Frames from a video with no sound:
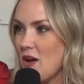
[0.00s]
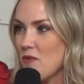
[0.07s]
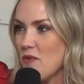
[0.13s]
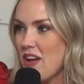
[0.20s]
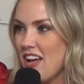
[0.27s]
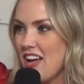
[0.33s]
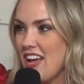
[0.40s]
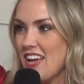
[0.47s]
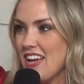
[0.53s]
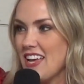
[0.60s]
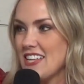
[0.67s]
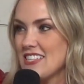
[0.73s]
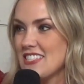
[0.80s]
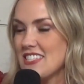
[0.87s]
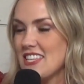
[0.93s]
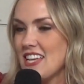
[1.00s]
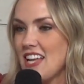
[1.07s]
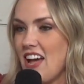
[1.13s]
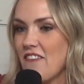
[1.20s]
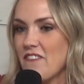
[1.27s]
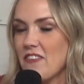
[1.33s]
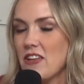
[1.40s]
that way,
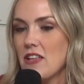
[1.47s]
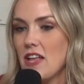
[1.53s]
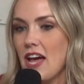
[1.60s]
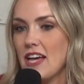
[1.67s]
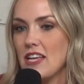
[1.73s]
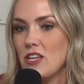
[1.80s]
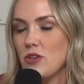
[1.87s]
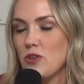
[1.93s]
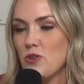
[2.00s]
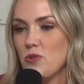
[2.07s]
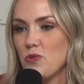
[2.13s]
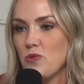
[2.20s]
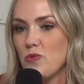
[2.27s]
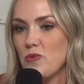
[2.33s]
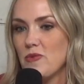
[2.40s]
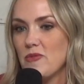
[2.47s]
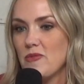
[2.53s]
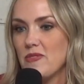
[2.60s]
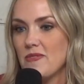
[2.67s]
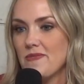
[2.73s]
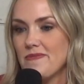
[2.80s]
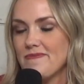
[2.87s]
I feel like
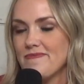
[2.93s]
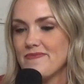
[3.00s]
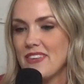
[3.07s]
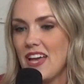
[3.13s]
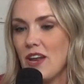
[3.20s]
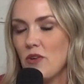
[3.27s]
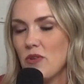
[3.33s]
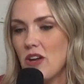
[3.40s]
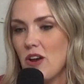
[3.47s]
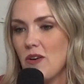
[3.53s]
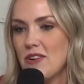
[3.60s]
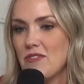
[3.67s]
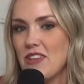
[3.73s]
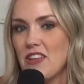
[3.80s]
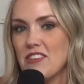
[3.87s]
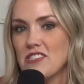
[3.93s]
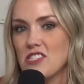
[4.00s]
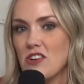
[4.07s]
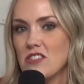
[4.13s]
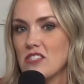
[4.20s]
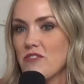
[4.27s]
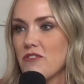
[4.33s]
I don't know, it
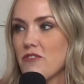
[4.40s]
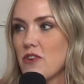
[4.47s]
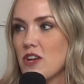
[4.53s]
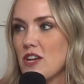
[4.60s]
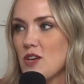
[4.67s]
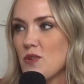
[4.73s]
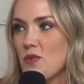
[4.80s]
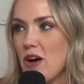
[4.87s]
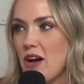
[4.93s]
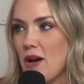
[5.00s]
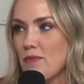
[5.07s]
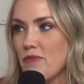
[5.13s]
starts to free you up